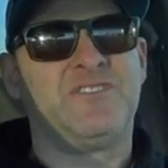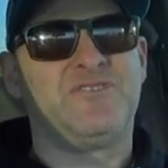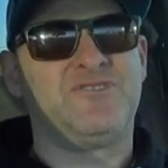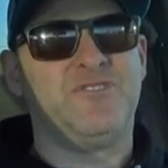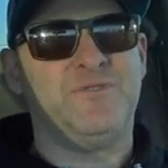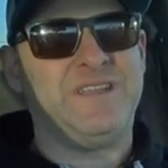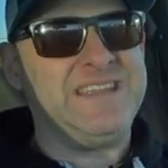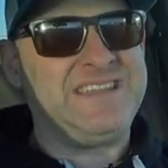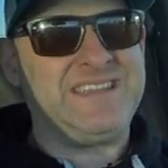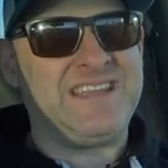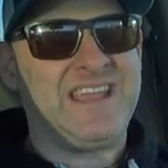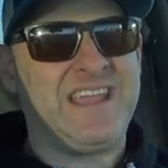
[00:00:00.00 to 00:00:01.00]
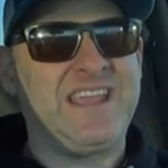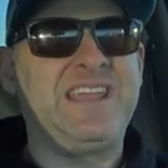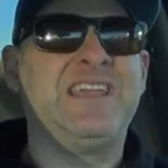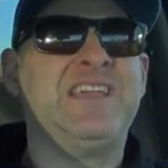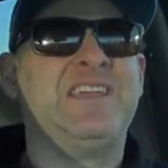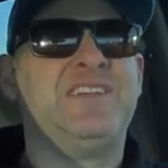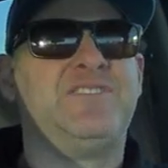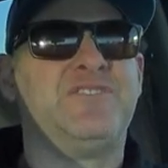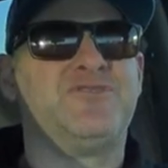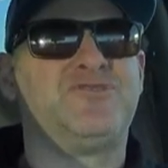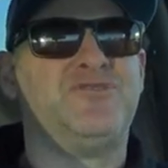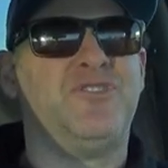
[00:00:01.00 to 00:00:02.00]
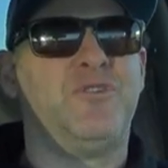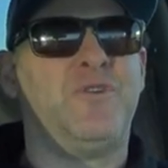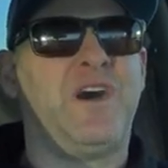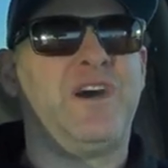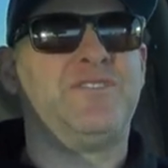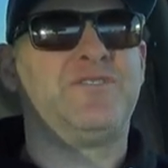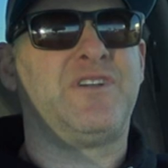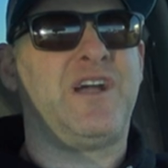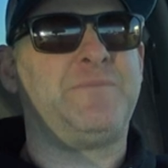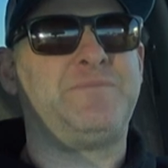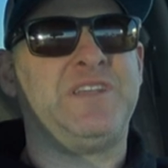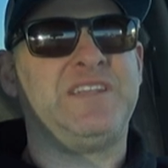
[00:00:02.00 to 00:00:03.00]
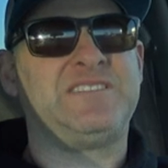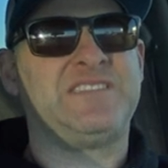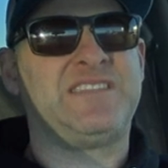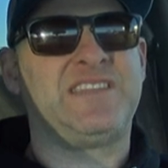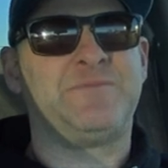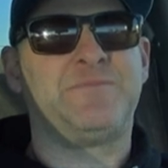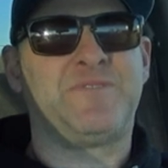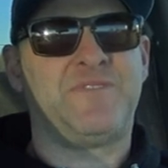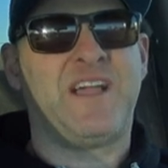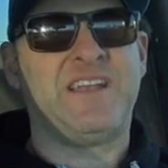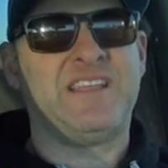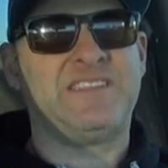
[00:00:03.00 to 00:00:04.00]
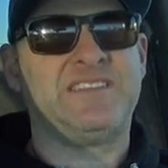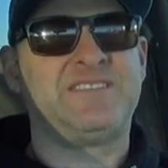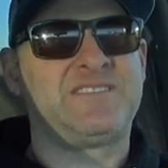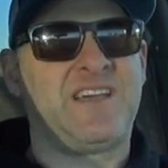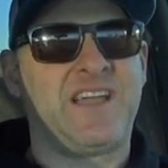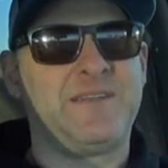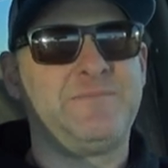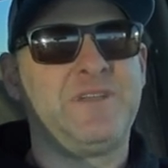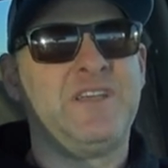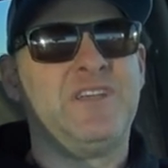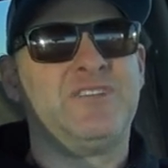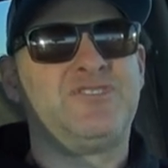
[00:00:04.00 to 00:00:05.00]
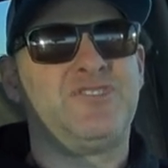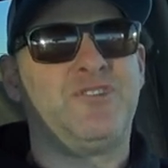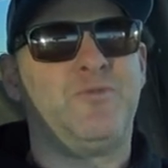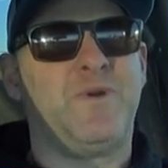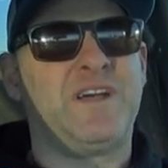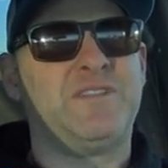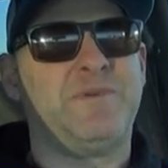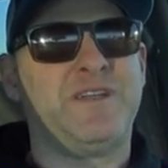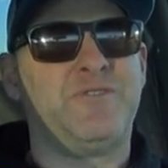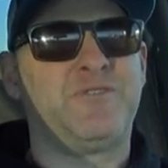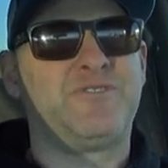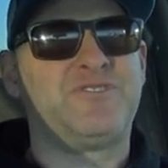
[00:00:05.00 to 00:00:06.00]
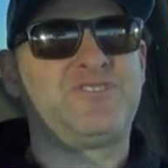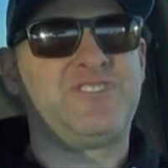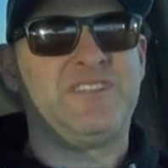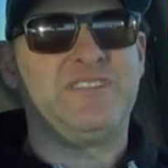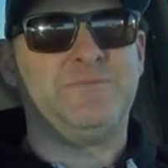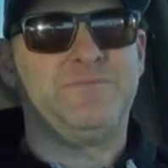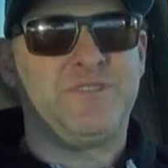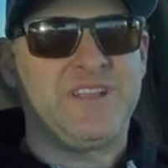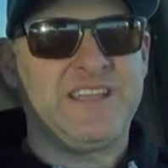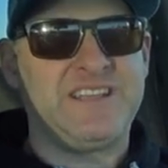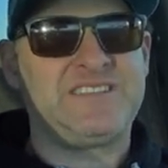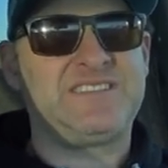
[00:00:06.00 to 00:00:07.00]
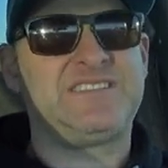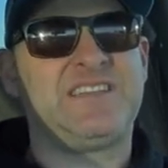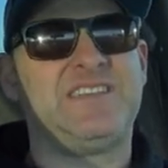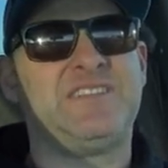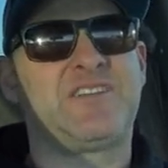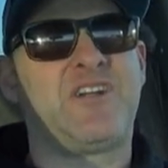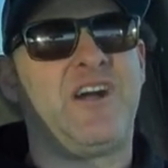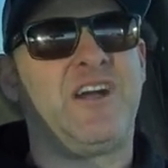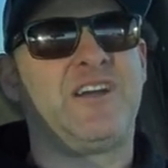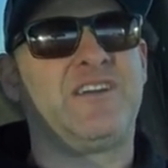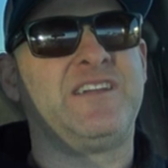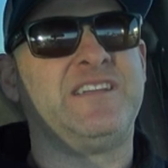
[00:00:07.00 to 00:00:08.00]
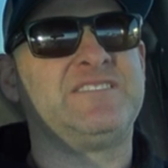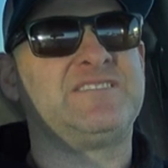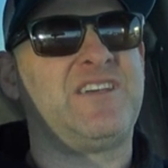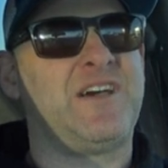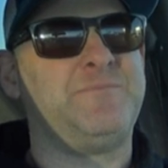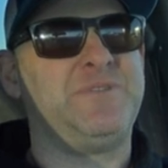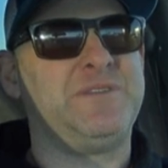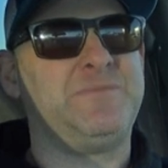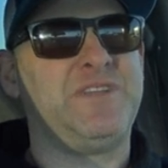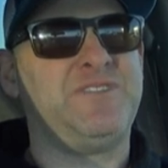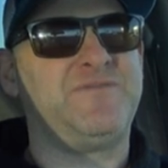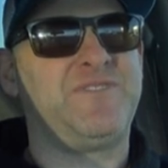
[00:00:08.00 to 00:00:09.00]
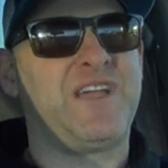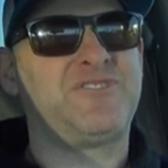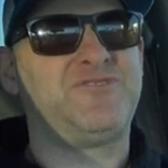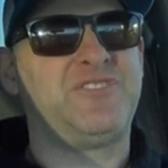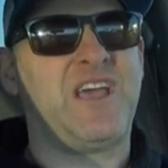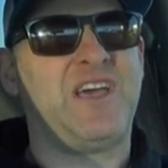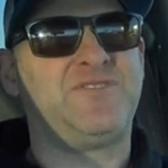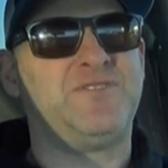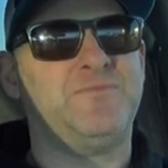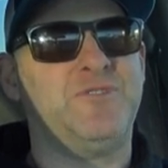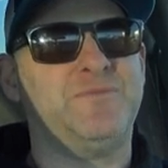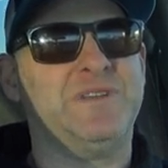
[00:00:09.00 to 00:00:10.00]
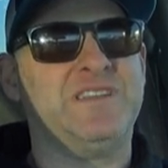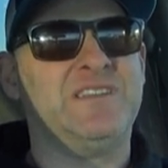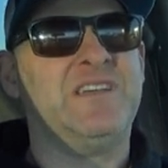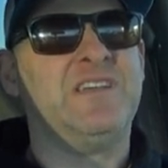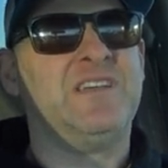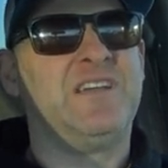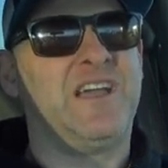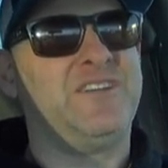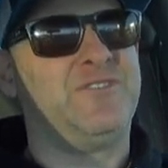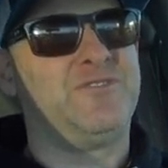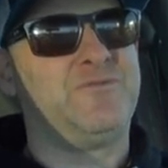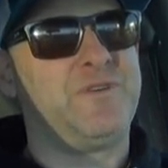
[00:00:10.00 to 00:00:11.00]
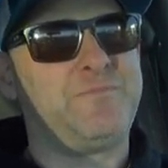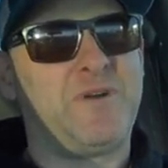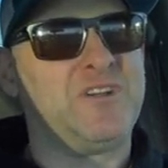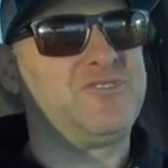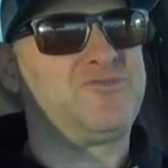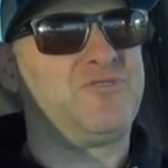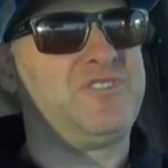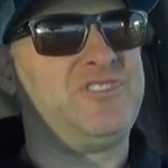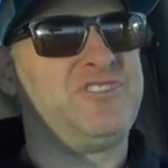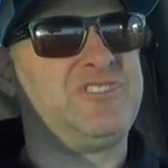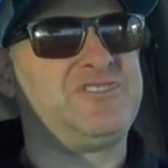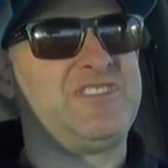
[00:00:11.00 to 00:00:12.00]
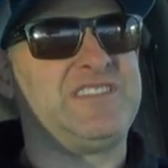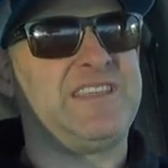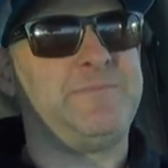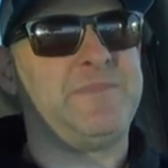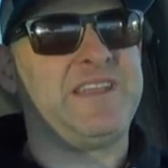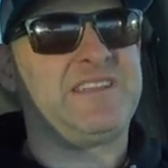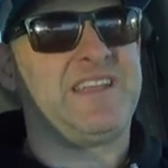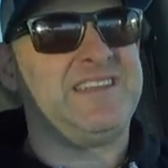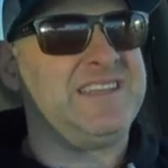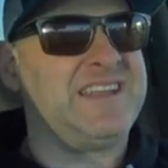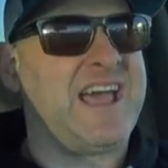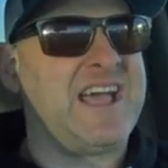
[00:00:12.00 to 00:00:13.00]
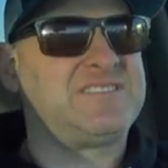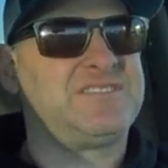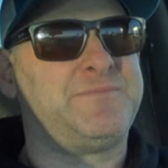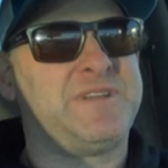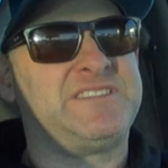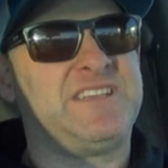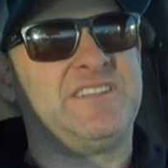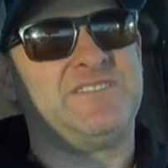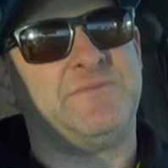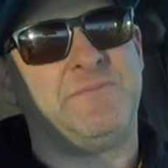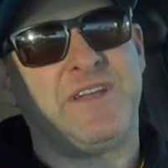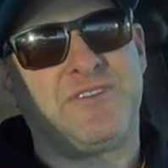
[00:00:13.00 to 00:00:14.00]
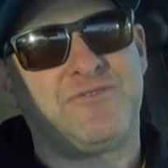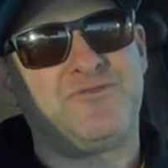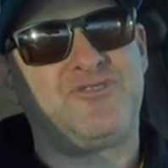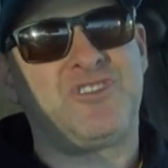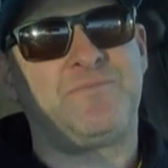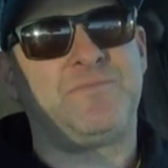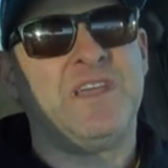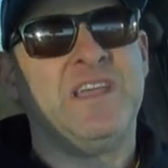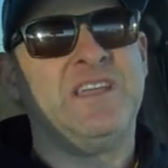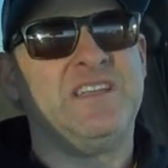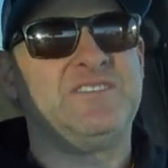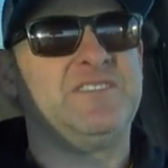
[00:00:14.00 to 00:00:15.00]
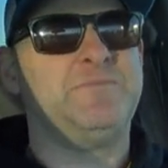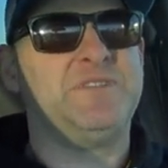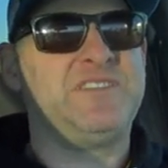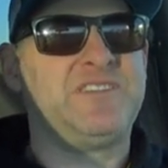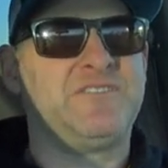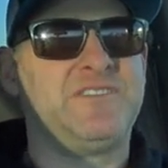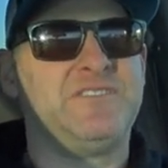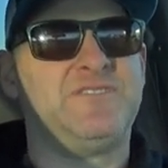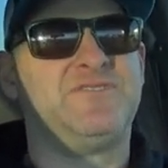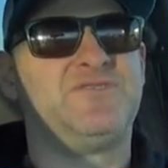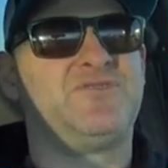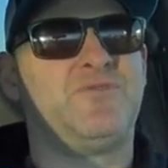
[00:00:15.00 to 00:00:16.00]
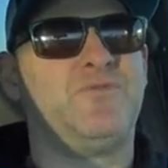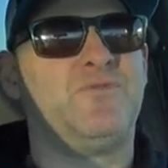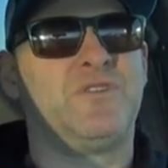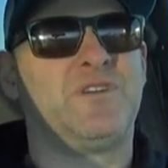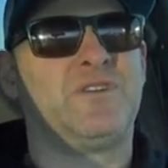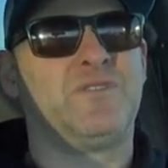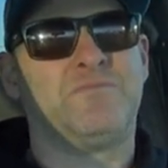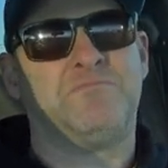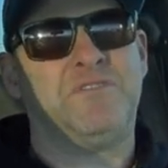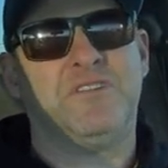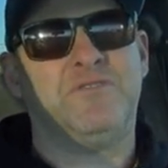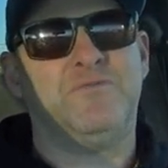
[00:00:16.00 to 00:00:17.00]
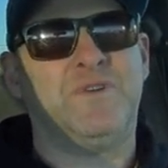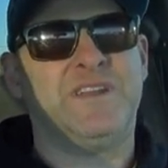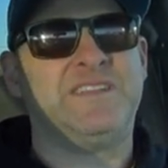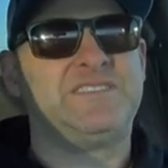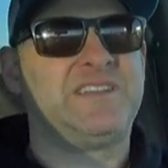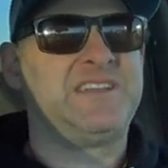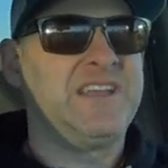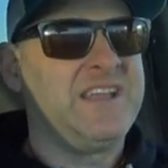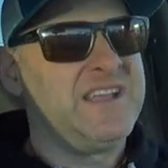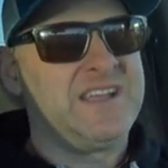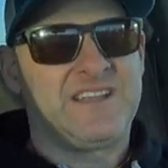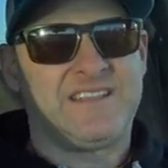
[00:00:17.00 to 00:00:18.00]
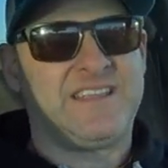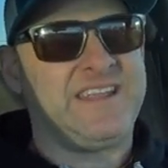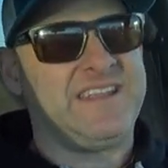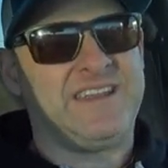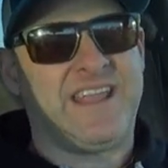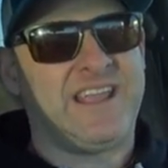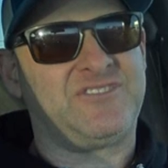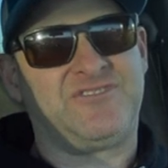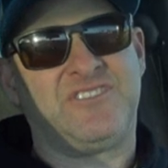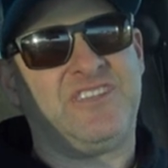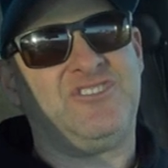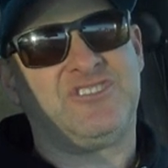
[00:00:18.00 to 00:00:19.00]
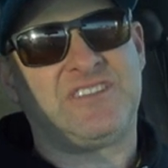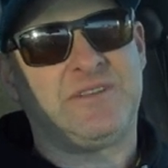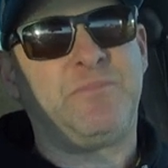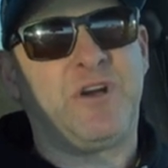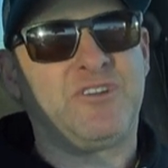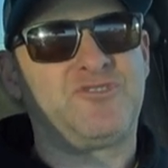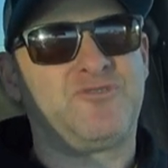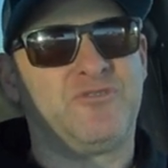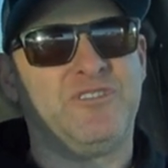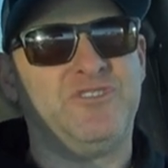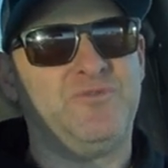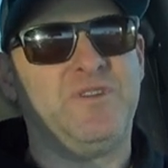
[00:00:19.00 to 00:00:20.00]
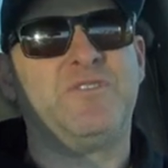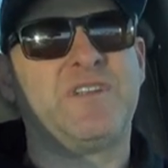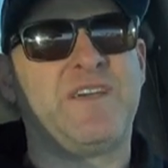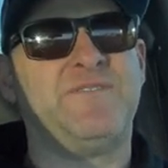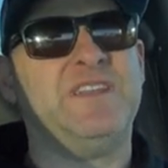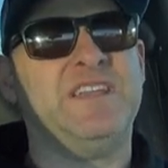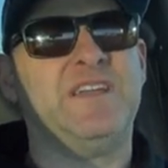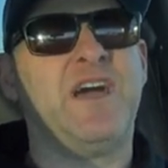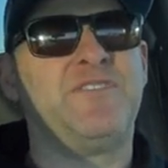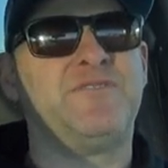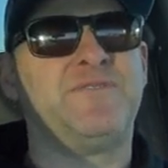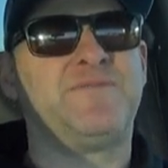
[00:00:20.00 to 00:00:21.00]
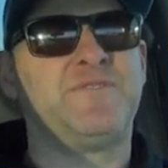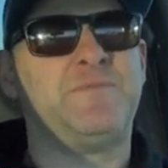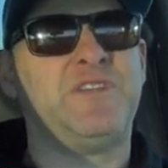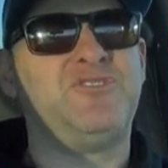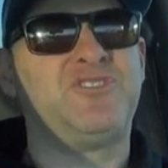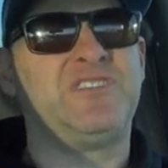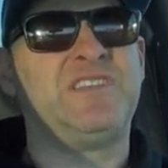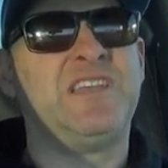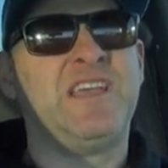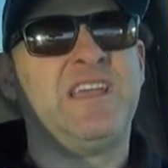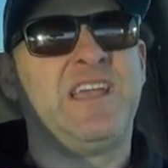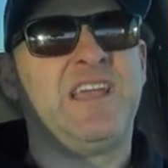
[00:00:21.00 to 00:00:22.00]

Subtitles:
There's no ETA. There's no other updates that they can provide at this time. So while my order is still in place, the car is not being manufactured at the moment. I don't know what part shortages that they meant. I did ask them. I said, is it microchip? Is it a materials? Or, you know, what is it? They didn't answer. They just said part shortage. We don't have any other information.